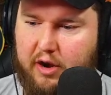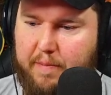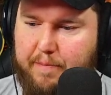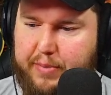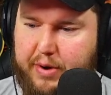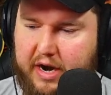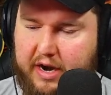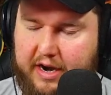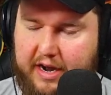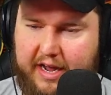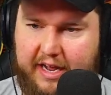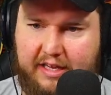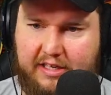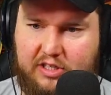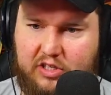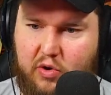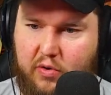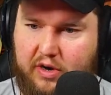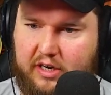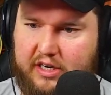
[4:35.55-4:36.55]
but it is
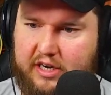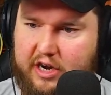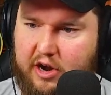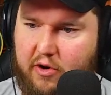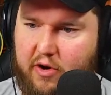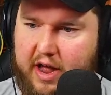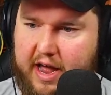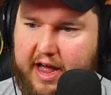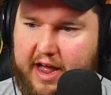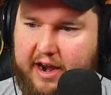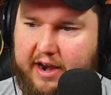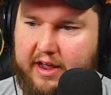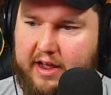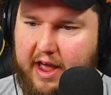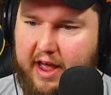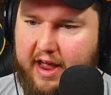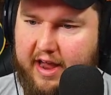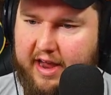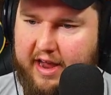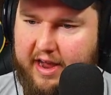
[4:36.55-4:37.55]
going to go ahead
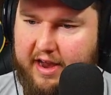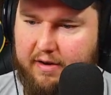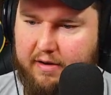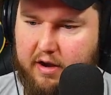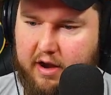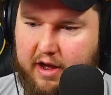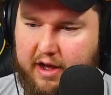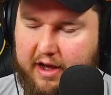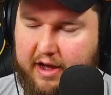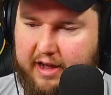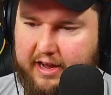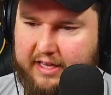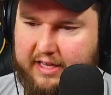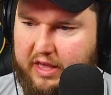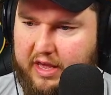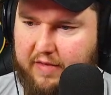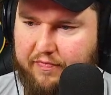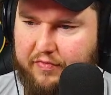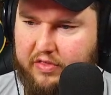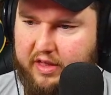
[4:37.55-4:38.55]
and
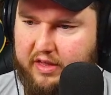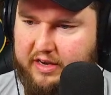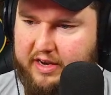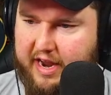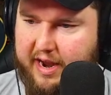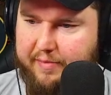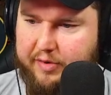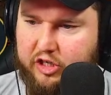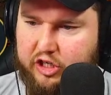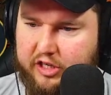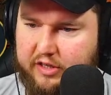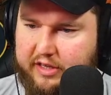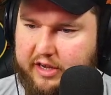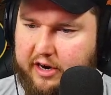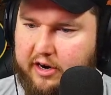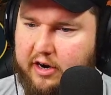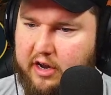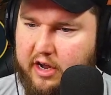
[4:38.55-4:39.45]
get the damage in there.